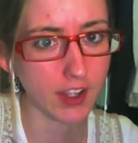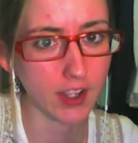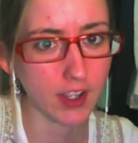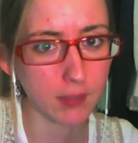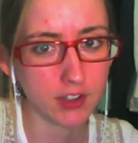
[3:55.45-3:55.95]

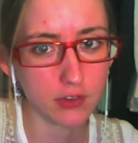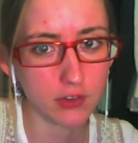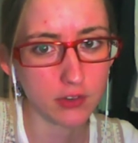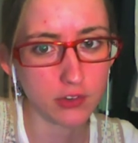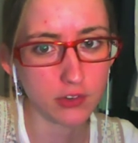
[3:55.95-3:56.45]
I'm going to do a
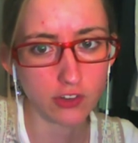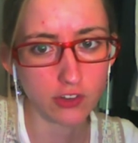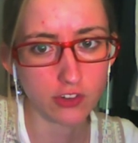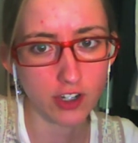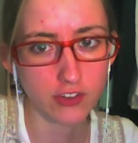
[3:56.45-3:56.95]
screen
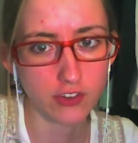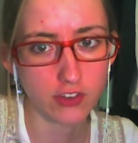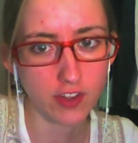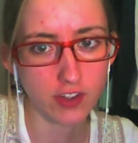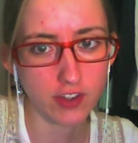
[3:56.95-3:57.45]
share so
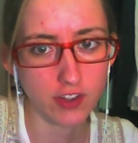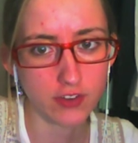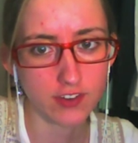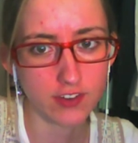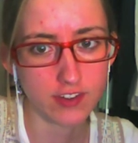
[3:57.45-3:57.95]
that you can
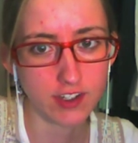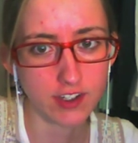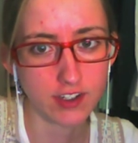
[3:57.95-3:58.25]
see.